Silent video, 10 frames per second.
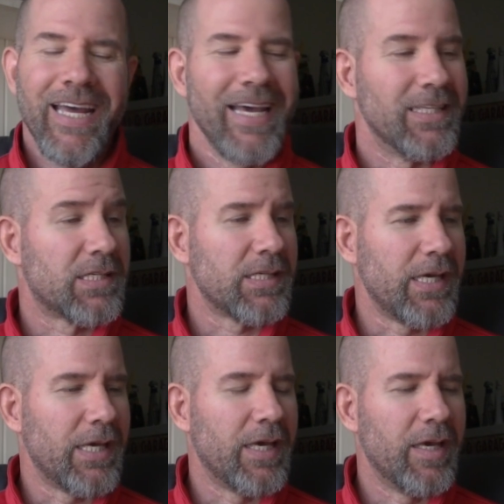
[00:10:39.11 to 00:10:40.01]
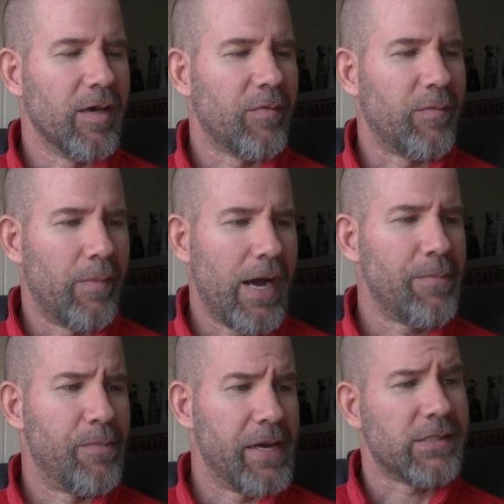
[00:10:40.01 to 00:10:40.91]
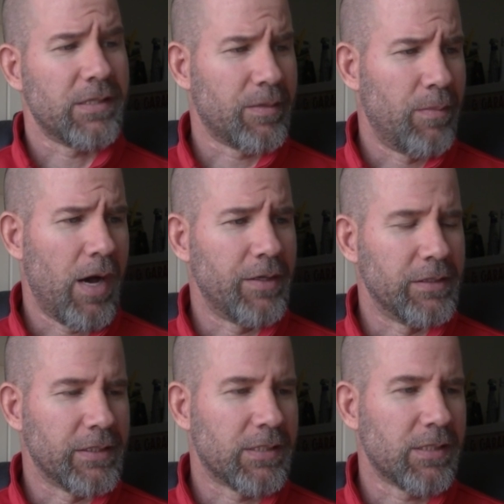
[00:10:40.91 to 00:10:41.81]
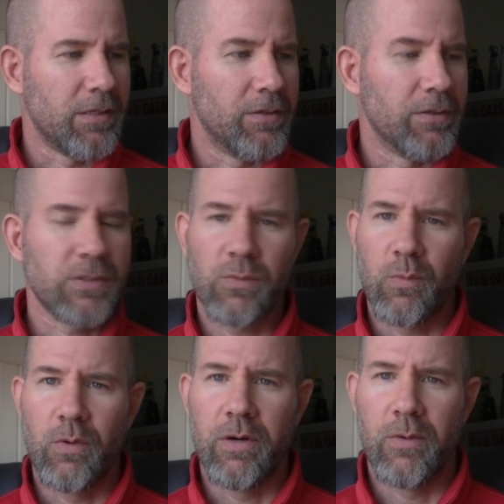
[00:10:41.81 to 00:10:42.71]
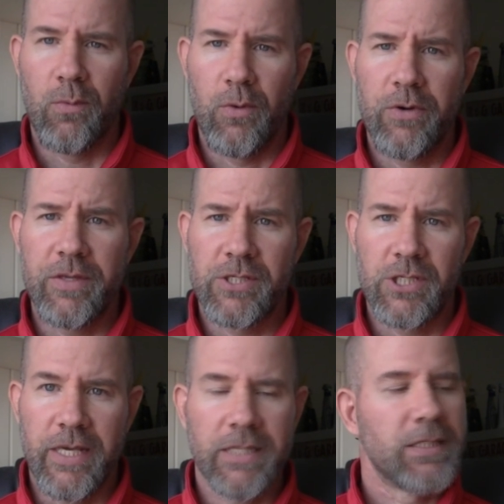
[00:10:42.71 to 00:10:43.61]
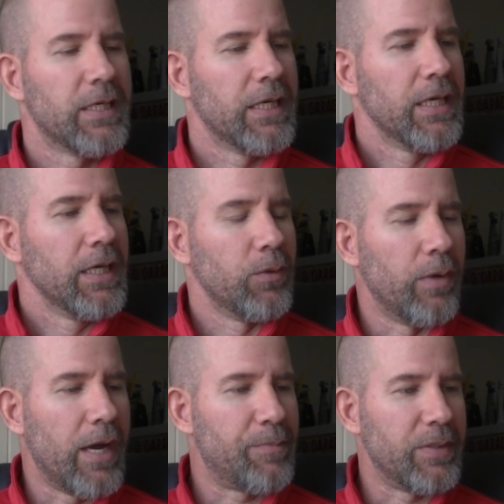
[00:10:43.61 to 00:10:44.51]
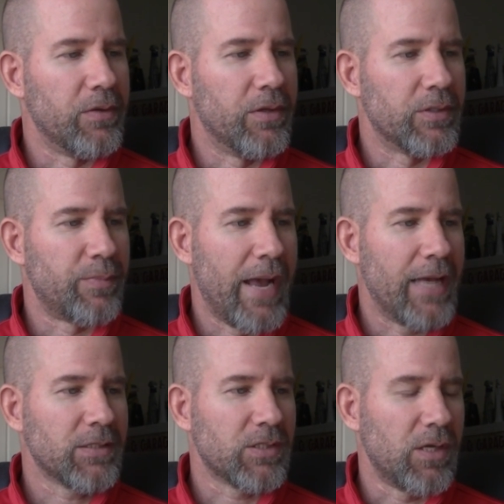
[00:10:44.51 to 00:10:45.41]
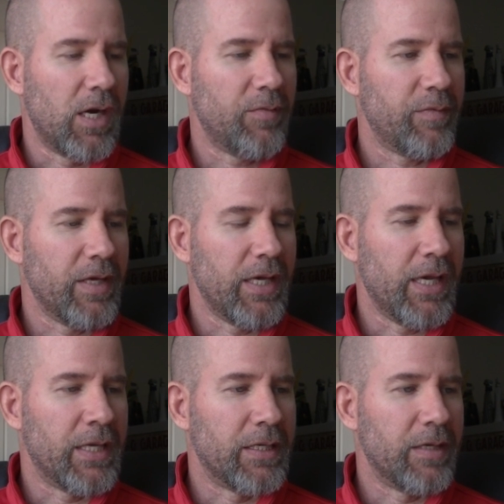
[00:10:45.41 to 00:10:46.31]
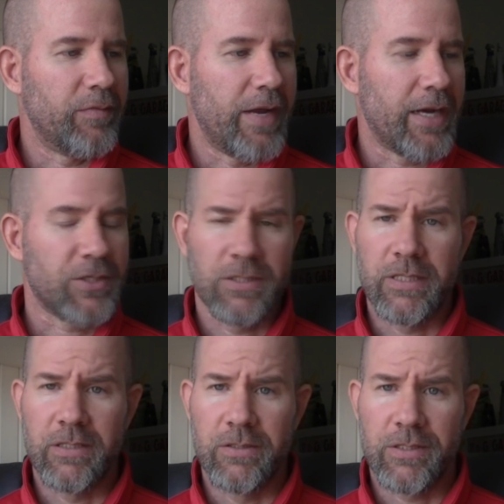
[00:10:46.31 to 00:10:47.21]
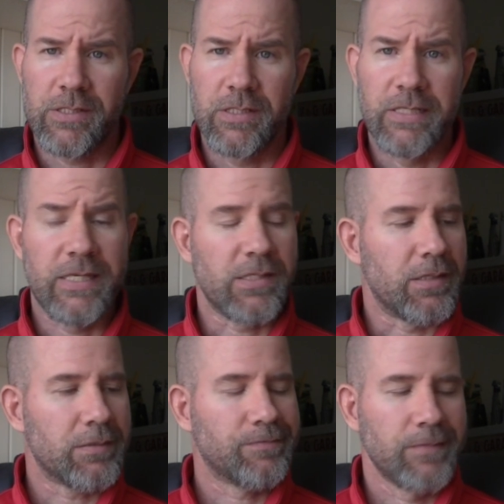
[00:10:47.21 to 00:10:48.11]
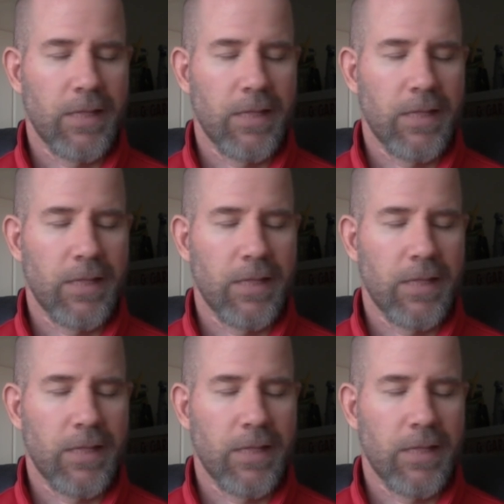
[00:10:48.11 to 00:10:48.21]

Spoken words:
and see if my basic modeling skills were worth a shit when I peel those masks off, and if it actually looks decent.